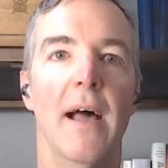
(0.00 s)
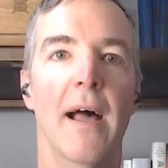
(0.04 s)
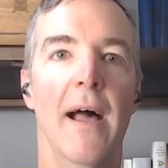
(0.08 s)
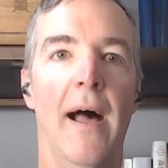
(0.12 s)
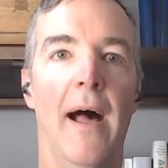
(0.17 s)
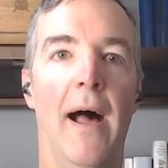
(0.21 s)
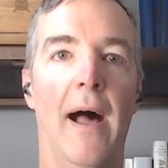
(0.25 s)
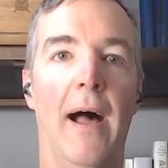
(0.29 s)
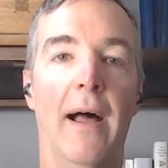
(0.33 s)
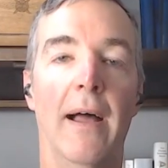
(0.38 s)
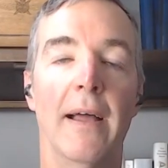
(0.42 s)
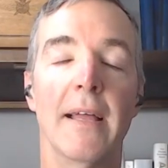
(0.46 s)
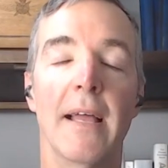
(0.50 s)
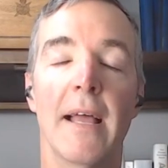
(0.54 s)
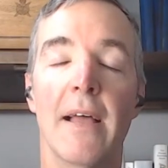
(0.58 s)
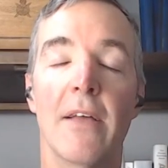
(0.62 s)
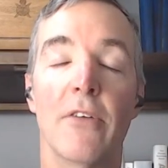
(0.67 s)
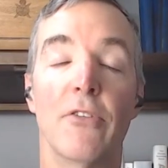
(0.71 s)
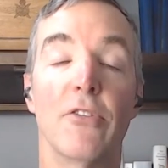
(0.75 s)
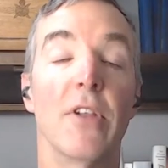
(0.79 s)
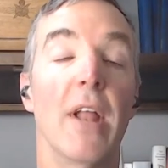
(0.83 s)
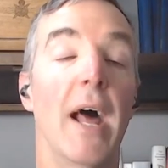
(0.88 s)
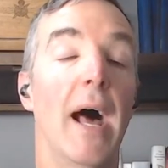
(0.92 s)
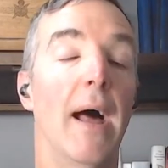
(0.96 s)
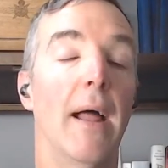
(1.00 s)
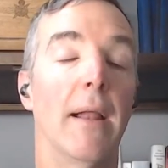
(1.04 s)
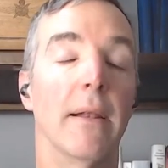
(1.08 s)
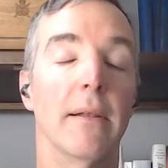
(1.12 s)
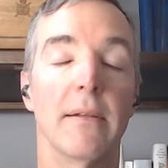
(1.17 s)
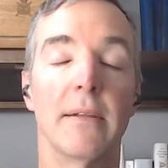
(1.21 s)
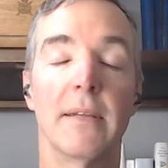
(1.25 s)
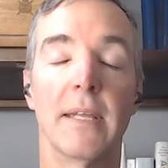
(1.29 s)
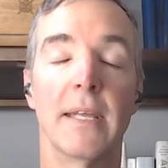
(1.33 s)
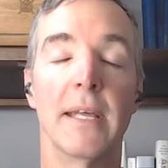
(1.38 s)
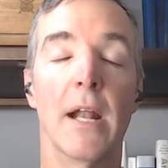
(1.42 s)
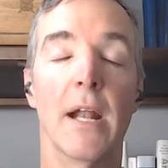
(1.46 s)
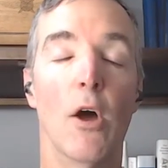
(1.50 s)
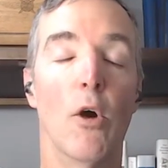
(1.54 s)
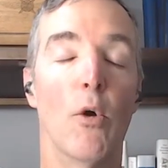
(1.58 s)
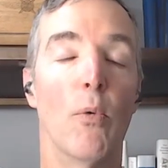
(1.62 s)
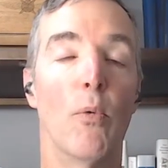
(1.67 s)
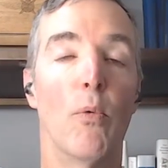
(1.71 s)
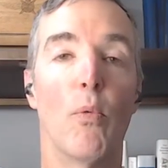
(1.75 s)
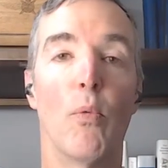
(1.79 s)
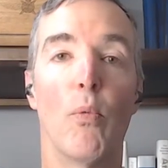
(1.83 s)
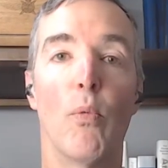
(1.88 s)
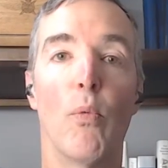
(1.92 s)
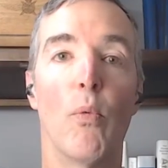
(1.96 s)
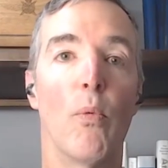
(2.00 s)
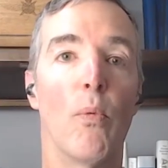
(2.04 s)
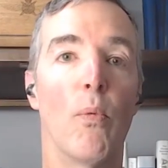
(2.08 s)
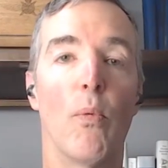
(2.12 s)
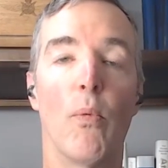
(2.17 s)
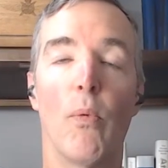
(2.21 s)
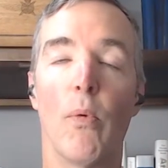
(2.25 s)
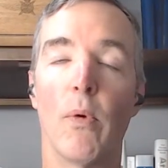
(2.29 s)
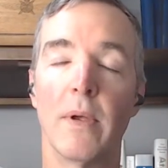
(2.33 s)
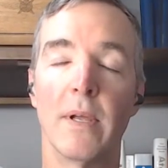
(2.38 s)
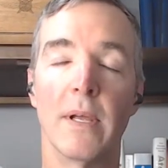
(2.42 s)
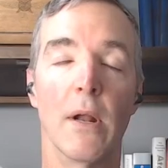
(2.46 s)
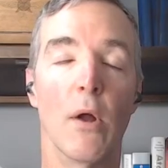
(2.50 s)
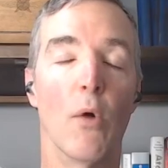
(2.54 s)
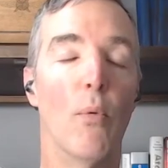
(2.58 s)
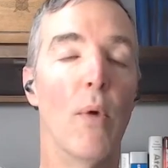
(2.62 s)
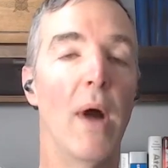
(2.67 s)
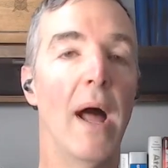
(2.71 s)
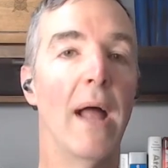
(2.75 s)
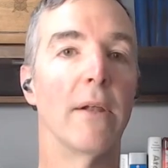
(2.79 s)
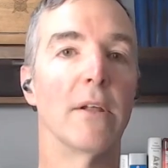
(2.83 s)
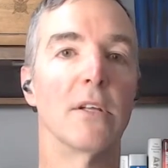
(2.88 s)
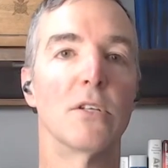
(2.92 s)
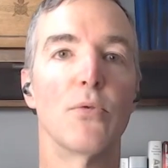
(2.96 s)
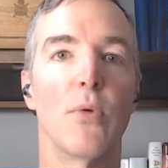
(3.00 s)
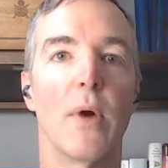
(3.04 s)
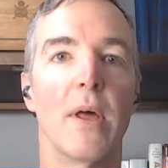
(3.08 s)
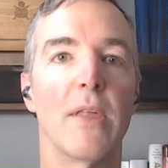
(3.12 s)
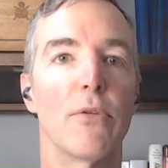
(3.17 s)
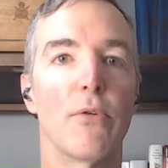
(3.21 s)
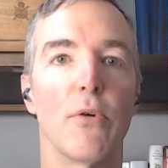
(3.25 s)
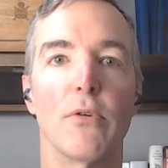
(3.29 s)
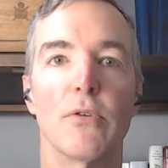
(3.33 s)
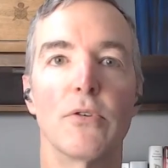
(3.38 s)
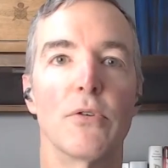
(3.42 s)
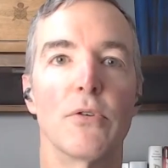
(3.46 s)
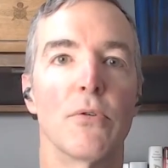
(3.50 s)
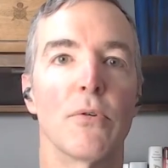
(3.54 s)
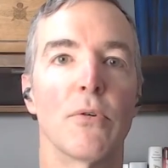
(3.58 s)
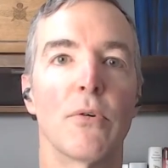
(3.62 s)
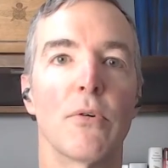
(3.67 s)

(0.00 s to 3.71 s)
has not wound its way through